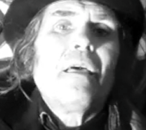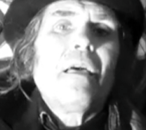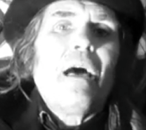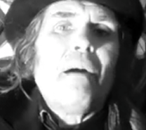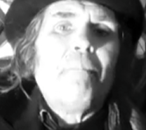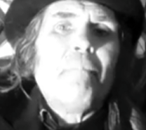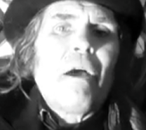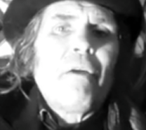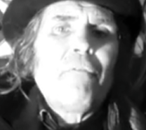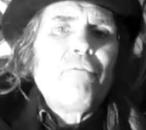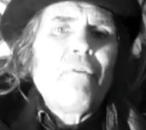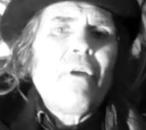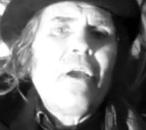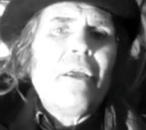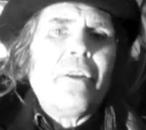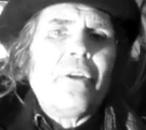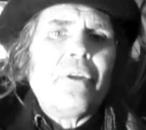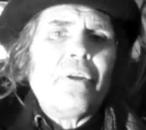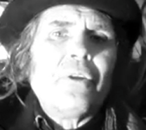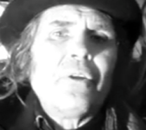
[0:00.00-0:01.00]
And my
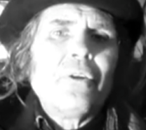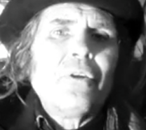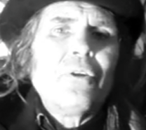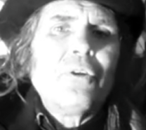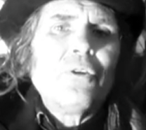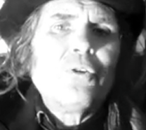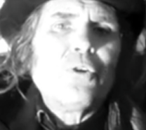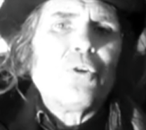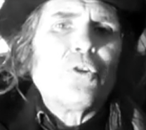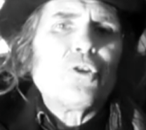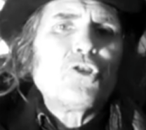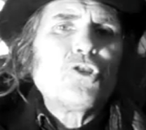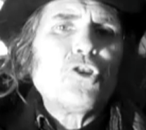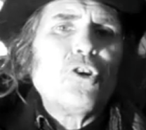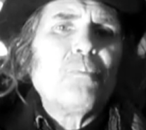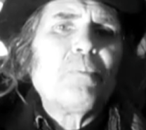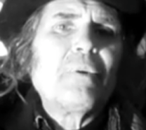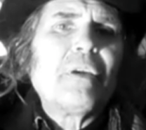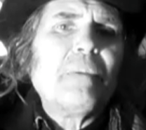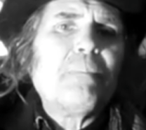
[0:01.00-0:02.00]
friend took the
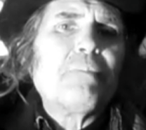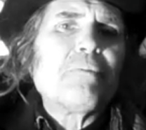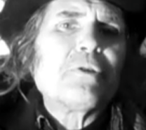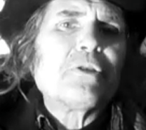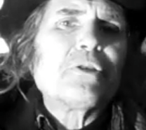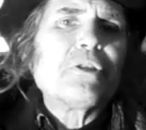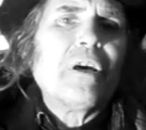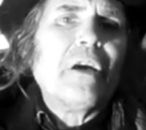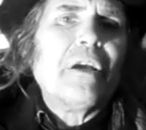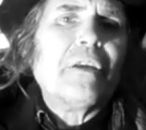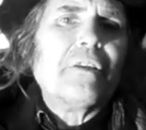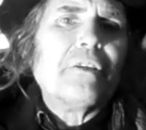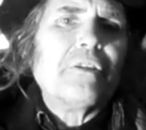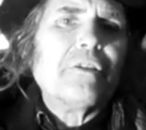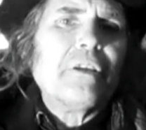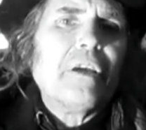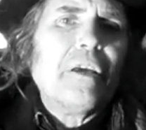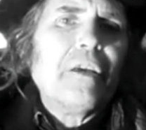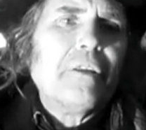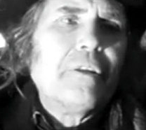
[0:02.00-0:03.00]
shopkeeper aside and
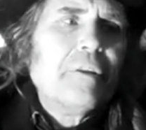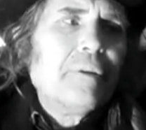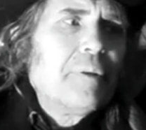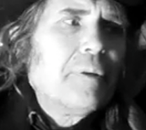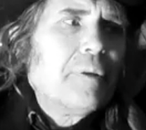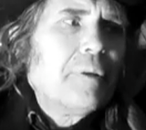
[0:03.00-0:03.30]
said,